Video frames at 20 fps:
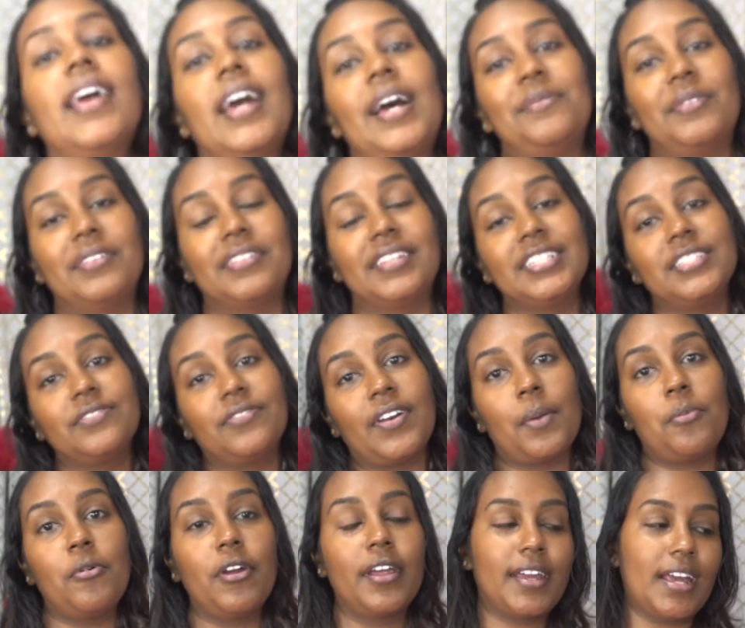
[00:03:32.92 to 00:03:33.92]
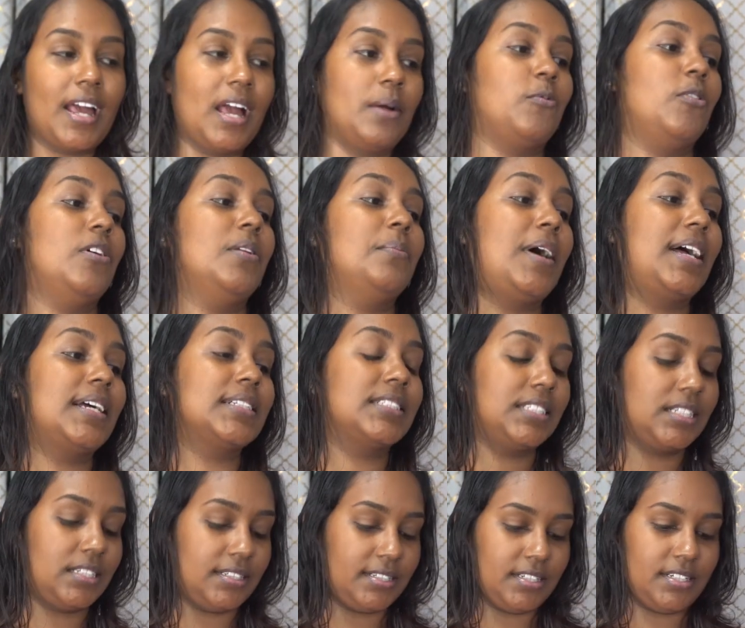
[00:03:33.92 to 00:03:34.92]
And with this fabric, I'm going back
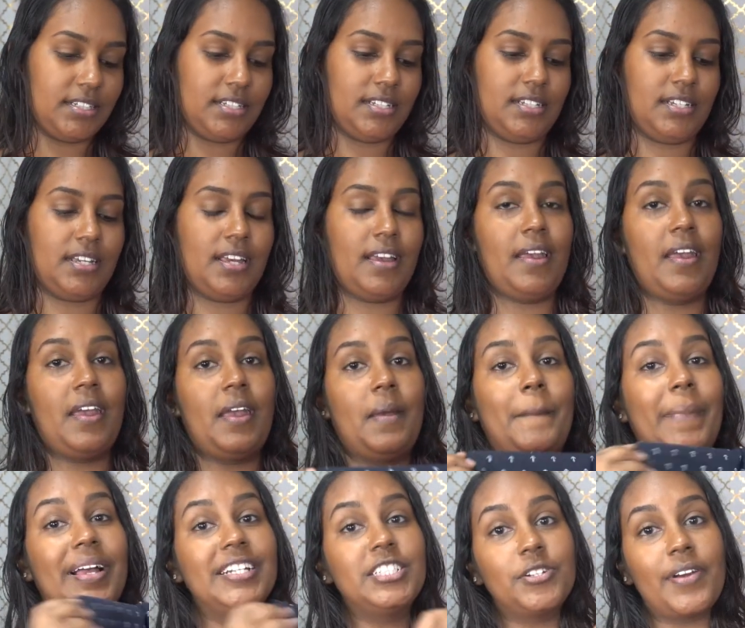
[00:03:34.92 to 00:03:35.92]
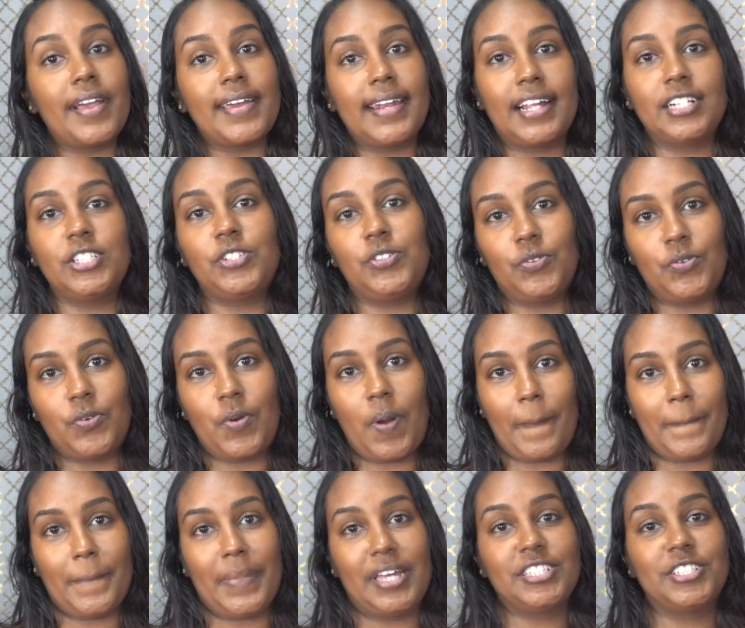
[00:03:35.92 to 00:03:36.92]
to my tried and true
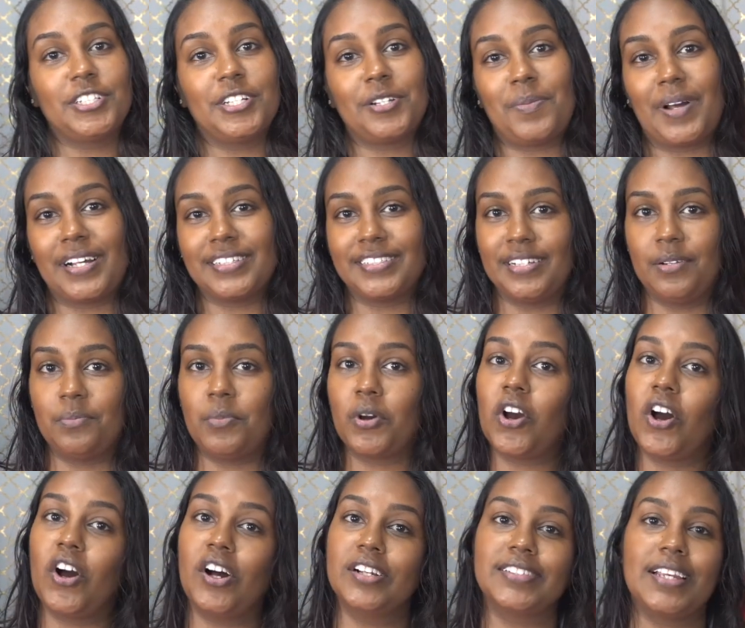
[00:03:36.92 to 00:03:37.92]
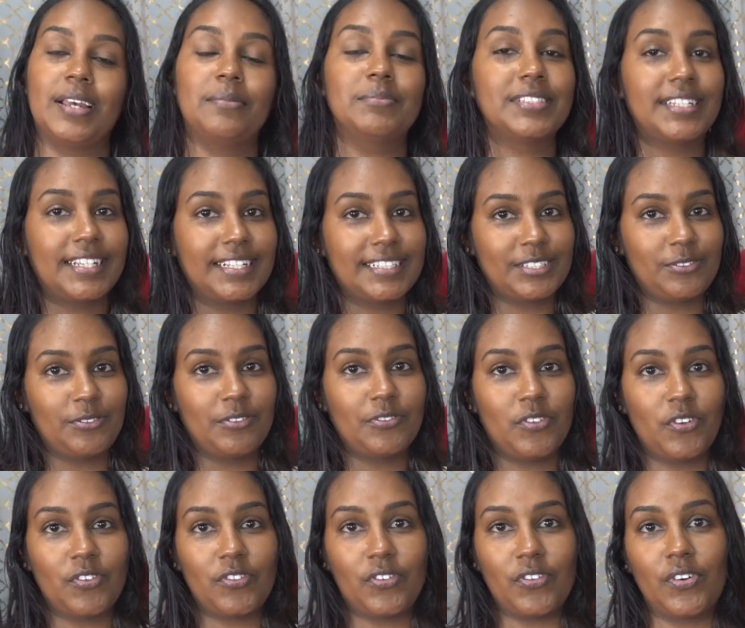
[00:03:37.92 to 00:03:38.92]
men's shirt pattern, Macaw's
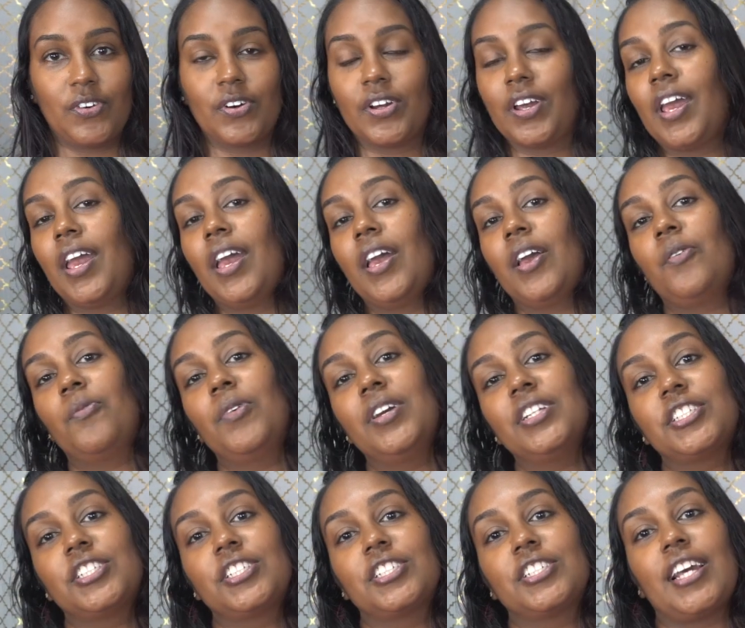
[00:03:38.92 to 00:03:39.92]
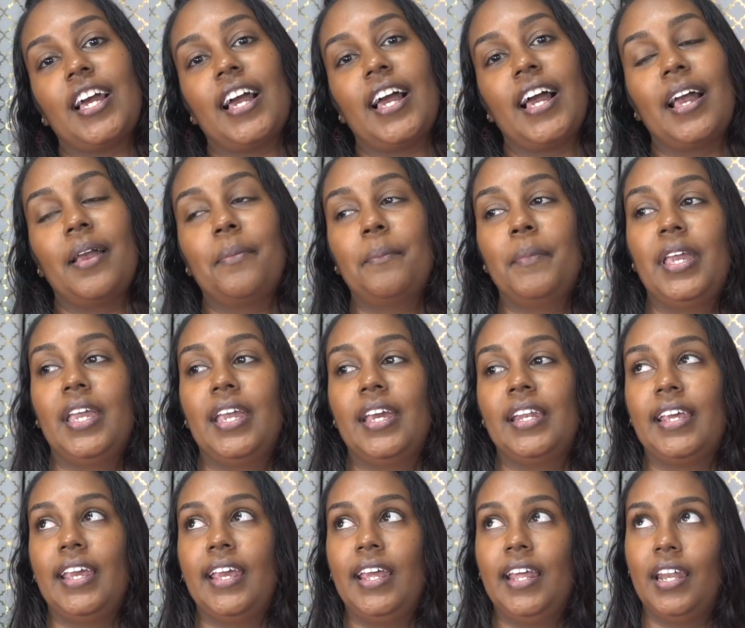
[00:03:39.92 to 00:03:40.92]
M6044, which I
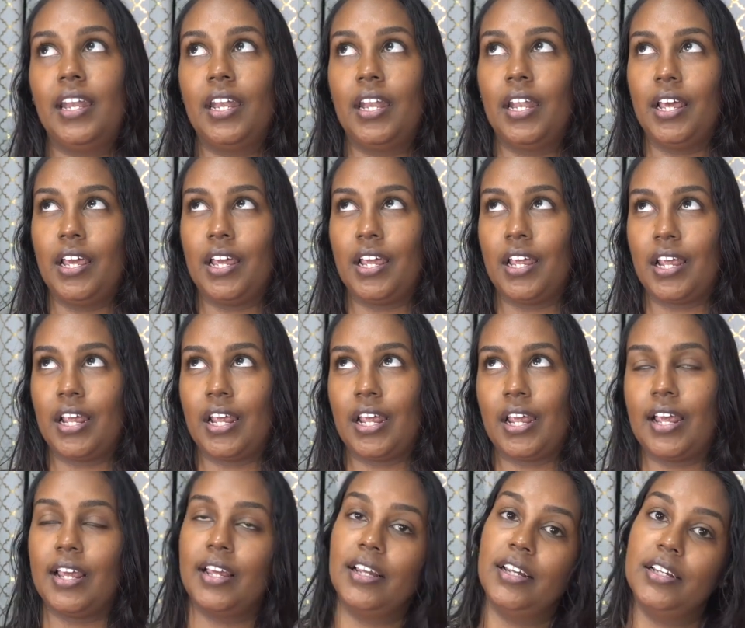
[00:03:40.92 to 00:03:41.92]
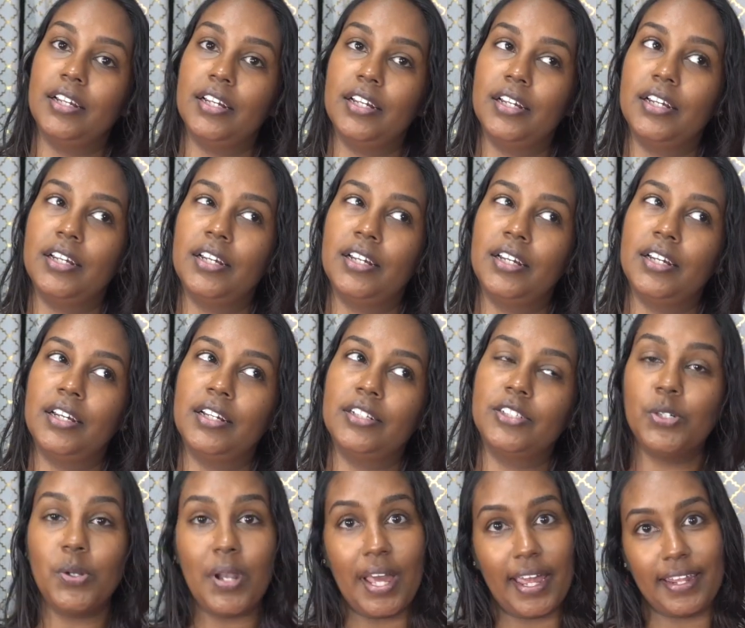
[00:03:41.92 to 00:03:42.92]
made in
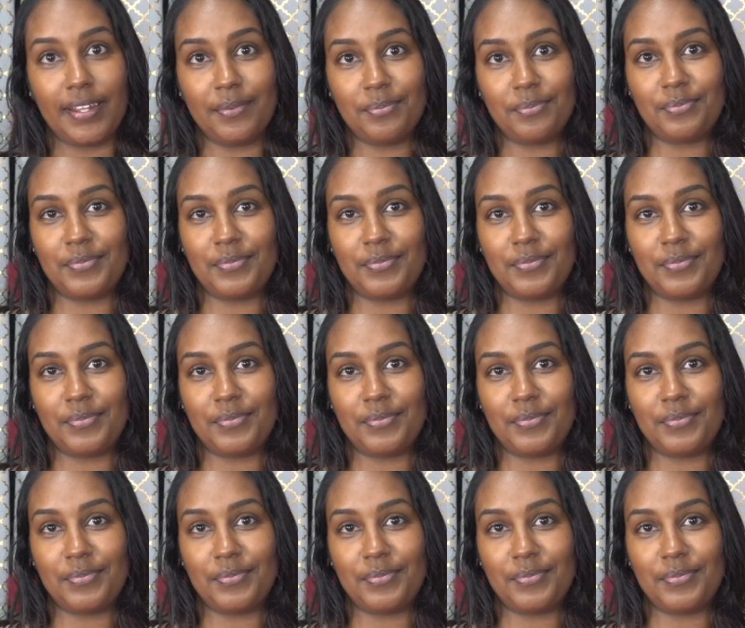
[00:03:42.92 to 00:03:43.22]
July.